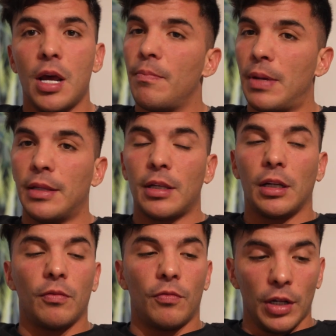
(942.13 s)

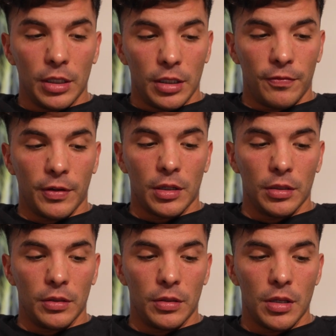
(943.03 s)
Mentally really
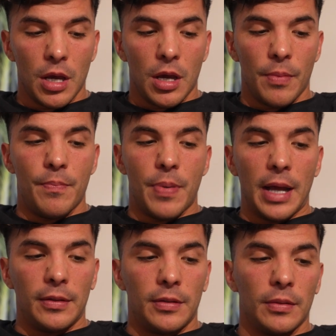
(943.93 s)
difficult,
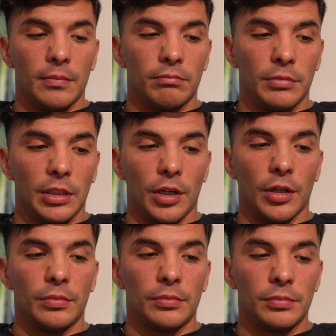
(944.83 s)
but you know,